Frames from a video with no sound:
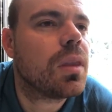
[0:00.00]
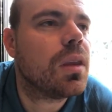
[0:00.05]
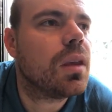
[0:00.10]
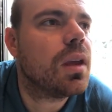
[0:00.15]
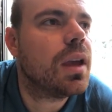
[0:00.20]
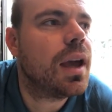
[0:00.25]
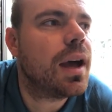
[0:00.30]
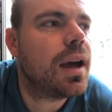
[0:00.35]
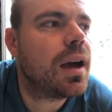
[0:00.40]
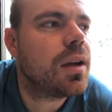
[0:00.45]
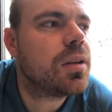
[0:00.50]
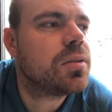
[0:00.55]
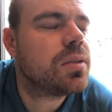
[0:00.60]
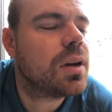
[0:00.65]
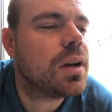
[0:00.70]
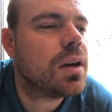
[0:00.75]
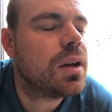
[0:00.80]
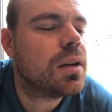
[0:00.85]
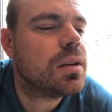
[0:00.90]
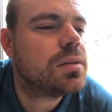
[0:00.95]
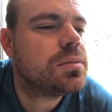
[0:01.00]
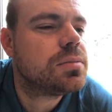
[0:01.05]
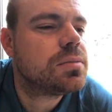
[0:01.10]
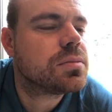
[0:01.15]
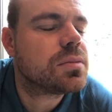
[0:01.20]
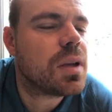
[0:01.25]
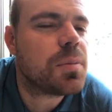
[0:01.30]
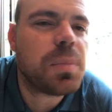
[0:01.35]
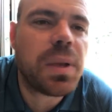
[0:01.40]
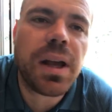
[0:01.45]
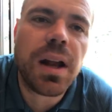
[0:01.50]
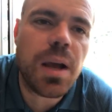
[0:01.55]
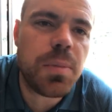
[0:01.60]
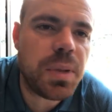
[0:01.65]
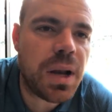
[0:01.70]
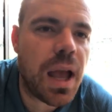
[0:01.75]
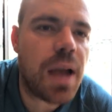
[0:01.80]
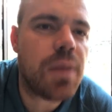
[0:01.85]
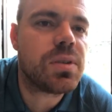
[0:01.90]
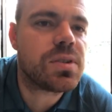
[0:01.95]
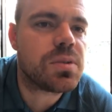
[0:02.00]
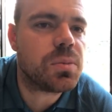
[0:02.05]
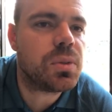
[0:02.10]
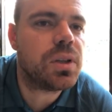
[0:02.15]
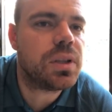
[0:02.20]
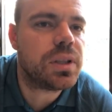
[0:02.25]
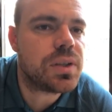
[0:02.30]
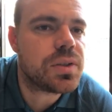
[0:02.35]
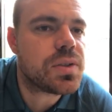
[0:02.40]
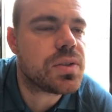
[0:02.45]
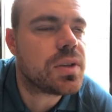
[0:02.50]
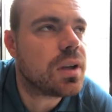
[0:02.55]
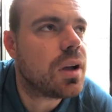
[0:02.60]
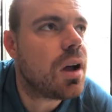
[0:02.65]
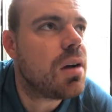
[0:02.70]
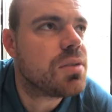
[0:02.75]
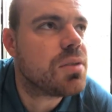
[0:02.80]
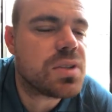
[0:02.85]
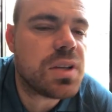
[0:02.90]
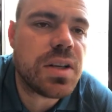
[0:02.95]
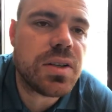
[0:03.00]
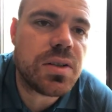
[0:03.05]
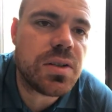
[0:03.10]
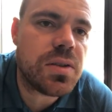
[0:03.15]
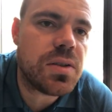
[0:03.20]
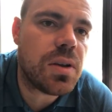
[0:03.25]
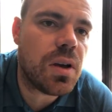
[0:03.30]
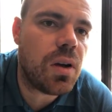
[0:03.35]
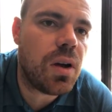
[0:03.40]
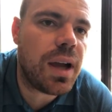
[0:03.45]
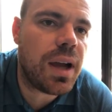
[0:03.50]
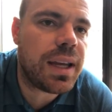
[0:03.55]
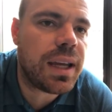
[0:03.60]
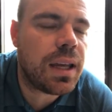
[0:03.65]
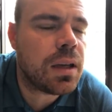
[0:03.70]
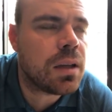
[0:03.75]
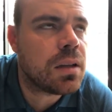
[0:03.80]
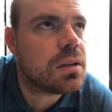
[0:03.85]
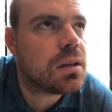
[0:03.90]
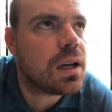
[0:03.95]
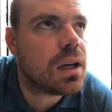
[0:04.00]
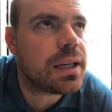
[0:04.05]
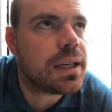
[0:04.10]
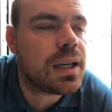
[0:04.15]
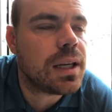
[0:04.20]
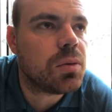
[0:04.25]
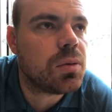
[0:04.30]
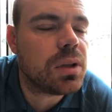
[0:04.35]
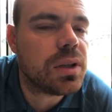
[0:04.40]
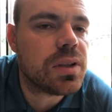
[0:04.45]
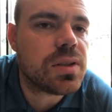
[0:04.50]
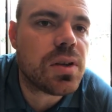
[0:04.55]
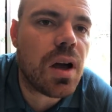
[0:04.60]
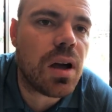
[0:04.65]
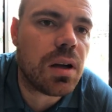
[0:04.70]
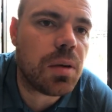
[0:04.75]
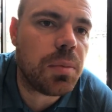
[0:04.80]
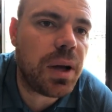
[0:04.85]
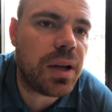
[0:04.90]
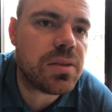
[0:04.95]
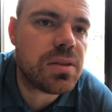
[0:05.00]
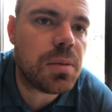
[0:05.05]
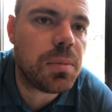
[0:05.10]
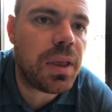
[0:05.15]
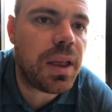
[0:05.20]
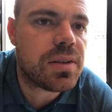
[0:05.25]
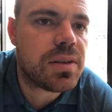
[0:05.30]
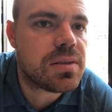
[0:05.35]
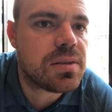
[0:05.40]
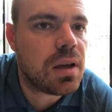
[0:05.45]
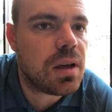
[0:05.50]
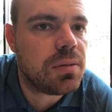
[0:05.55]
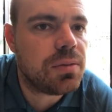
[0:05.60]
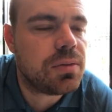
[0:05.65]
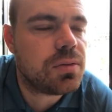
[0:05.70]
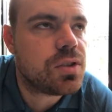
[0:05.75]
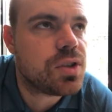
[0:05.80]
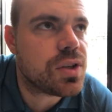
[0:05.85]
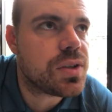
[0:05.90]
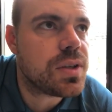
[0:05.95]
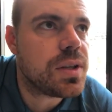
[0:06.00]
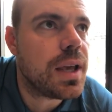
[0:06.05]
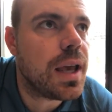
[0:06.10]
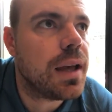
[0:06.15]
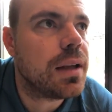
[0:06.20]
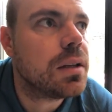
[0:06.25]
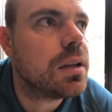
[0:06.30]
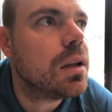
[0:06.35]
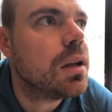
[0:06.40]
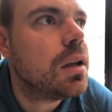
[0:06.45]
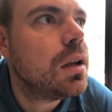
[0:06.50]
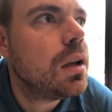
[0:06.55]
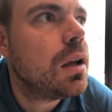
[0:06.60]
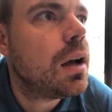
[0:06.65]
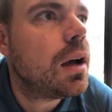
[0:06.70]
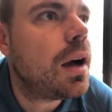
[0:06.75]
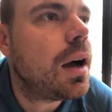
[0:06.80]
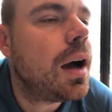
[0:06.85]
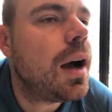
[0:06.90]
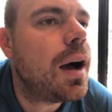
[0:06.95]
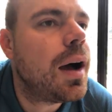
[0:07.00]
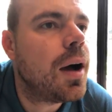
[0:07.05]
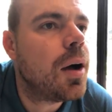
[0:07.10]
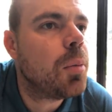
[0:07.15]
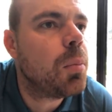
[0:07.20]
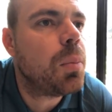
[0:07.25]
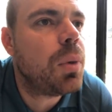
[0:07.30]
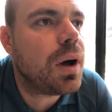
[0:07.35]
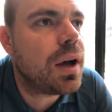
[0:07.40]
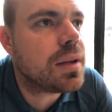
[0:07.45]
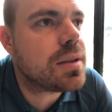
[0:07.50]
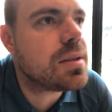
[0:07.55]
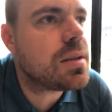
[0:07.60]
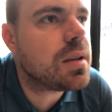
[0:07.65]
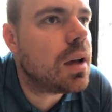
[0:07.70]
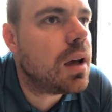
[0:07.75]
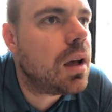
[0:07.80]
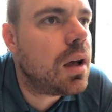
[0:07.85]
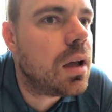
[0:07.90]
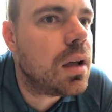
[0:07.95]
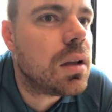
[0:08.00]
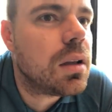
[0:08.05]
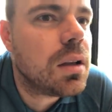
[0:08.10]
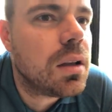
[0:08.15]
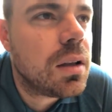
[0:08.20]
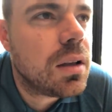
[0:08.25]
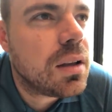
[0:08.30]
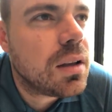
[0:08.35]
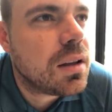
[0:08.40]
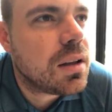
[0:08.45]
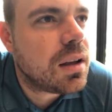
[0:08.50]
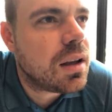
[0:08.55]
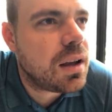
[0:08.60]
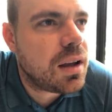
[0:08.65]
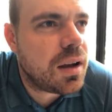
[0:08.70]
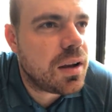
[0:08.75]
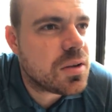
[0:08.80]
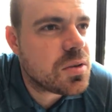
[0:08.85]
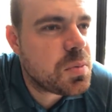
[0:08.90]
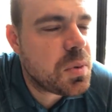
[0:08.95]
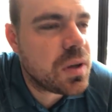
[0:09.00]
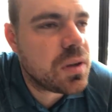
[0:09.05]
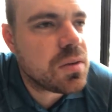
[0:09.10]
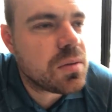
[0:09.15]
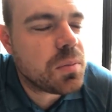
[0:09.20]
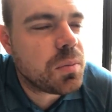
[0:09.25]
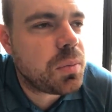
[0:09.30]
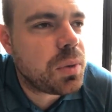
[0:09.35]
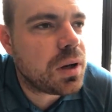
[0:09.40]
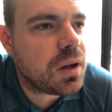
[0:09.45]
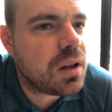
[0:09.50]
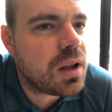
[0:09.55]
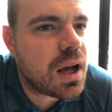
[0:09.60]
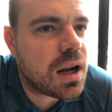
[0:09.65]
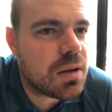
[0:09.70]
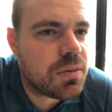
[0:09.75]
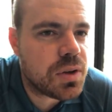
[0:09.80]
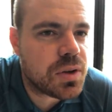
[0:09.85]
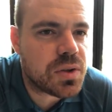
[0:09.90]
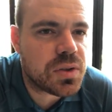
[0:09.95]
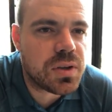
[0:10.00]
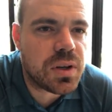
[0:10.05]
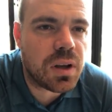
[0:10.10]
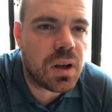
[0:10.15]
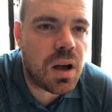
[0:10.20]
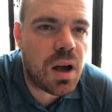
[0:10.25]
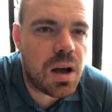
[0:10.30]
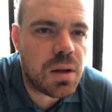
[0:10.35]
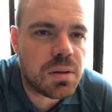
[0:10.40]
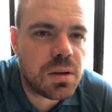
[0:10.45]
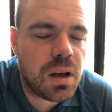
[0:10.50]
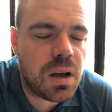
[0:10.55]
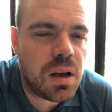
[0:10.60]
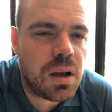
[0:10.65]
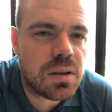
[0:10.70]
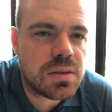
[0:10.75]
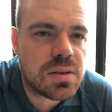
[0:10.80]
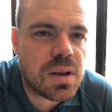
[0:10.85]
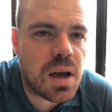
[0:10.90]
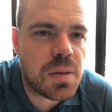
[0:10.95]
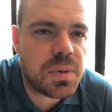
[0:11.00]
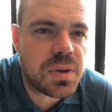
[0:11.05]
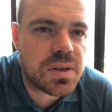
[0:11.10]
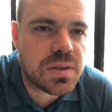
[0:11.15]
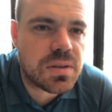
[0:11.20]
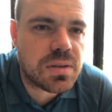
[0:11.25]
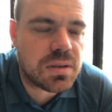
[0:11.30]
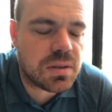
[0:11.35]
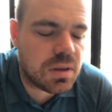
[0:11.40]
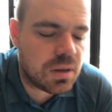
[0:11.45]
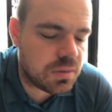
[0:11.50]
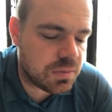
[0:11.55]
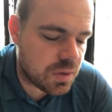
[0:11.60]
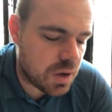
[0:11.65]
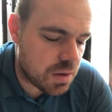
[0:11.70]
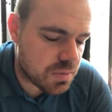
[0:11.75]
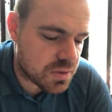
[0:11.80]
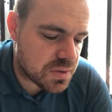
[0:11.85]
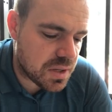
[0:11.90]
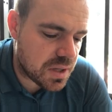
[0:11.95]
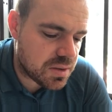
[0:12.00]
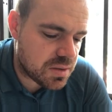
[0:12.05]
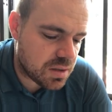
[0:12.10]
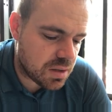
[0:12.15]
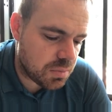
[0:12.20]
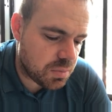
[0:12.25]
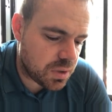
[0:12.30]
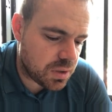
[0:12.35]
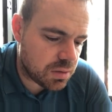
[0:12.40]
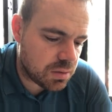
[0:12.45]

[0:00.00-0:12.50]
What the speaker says: yeah, I've been having some really interesting conversations. So I can't really talk about some of that stuff just yet. But there's been a lot of interesting topics of conversation I've